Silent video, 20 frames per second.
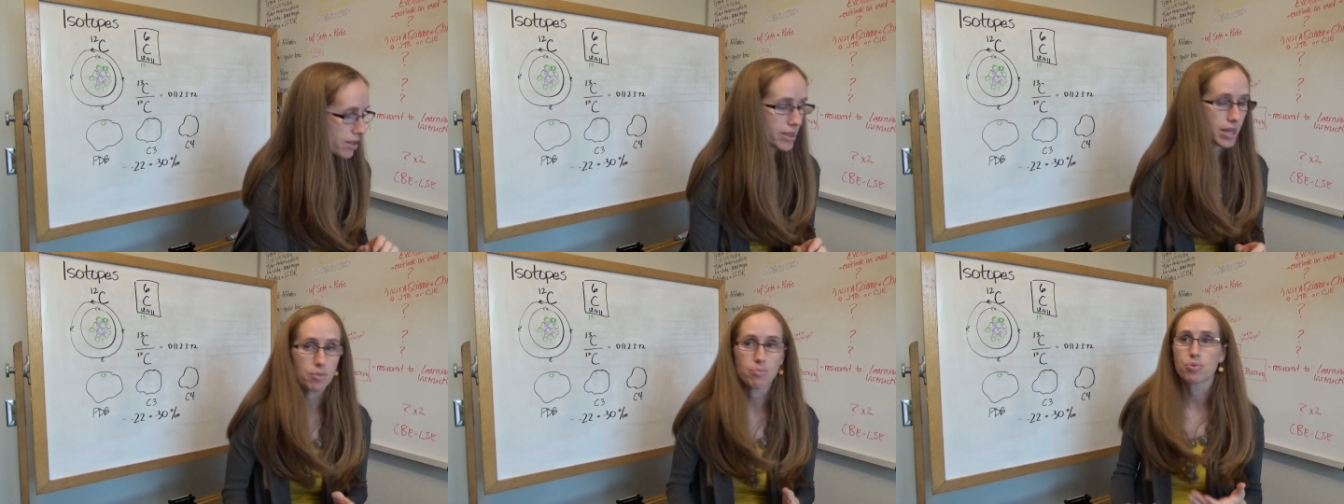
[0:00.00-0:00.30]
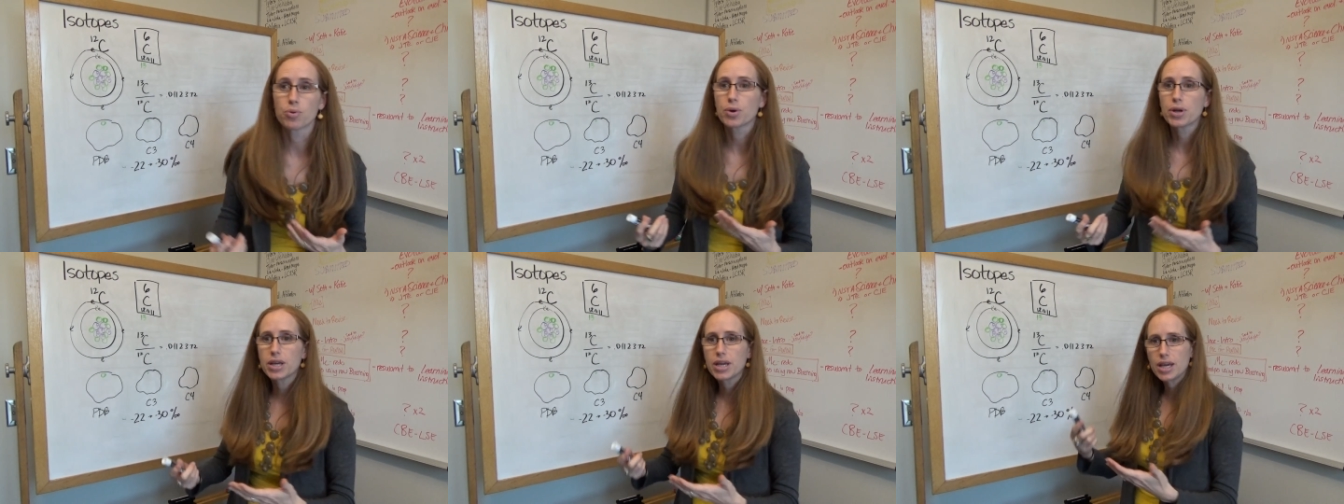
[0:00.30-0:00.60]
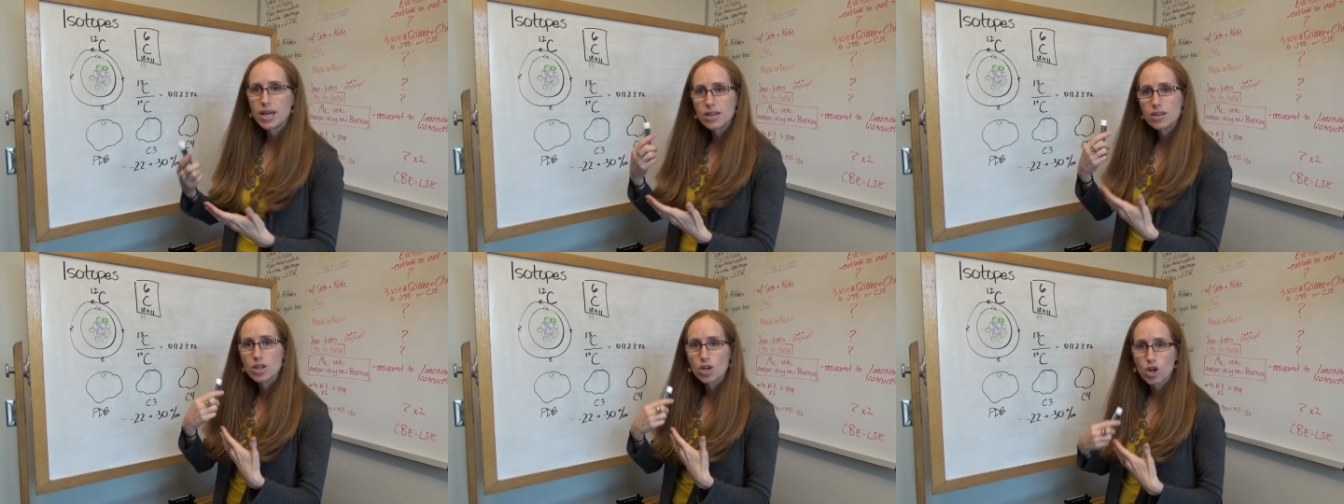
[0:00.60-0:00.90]

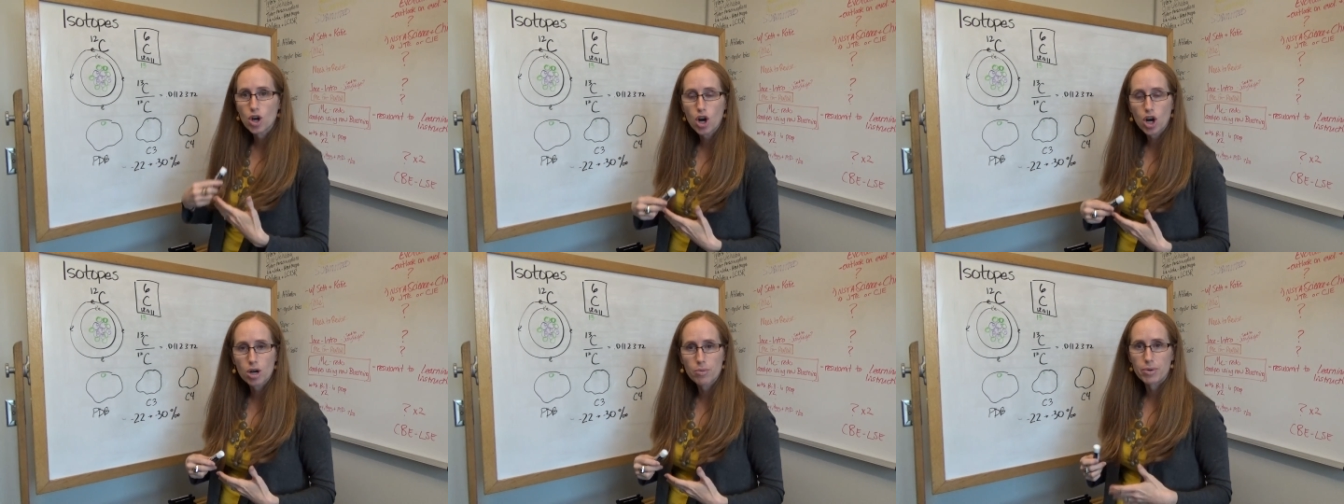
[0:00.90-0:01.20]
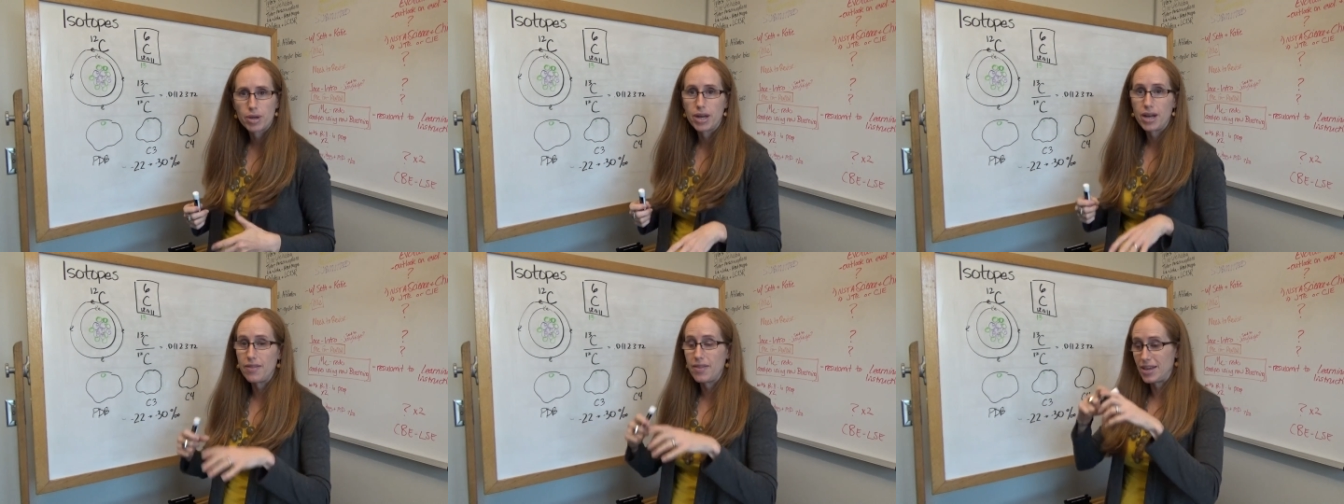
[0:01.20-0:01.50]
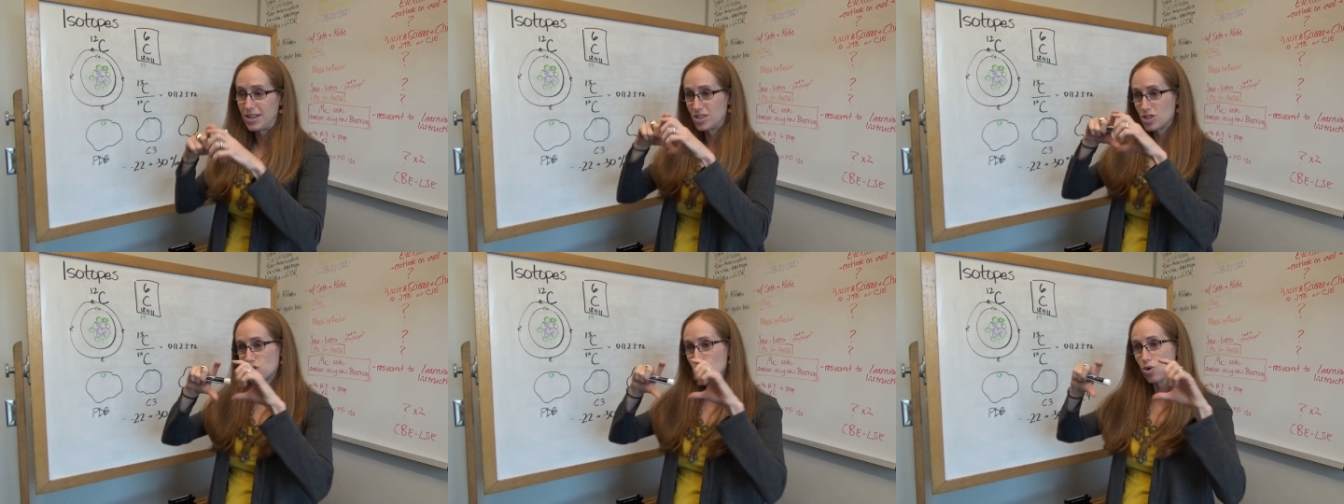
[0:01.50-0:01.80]
the carbon and
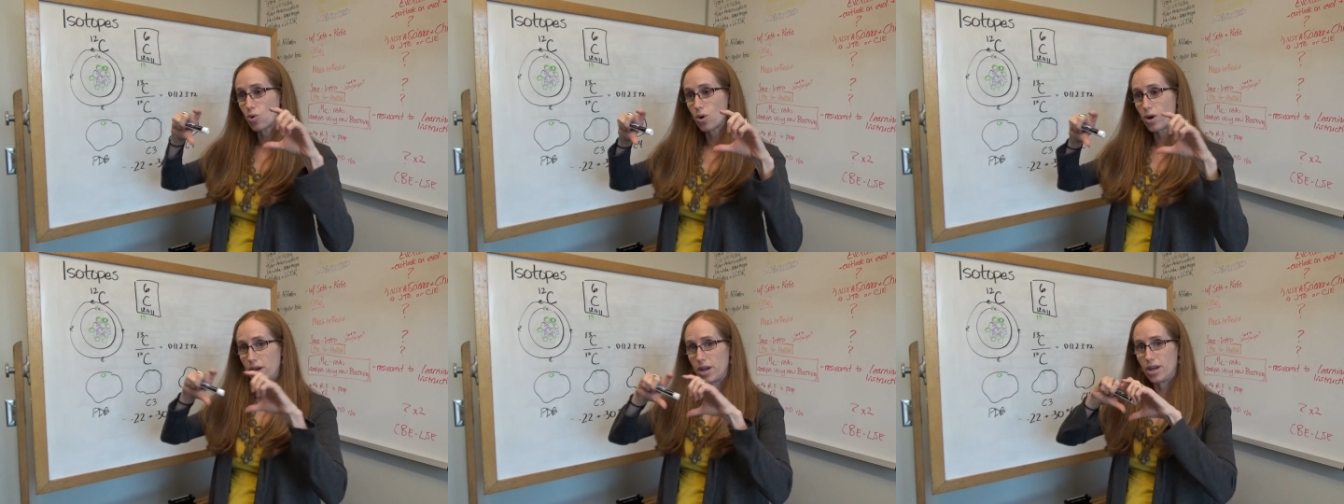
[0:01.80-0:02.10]
they store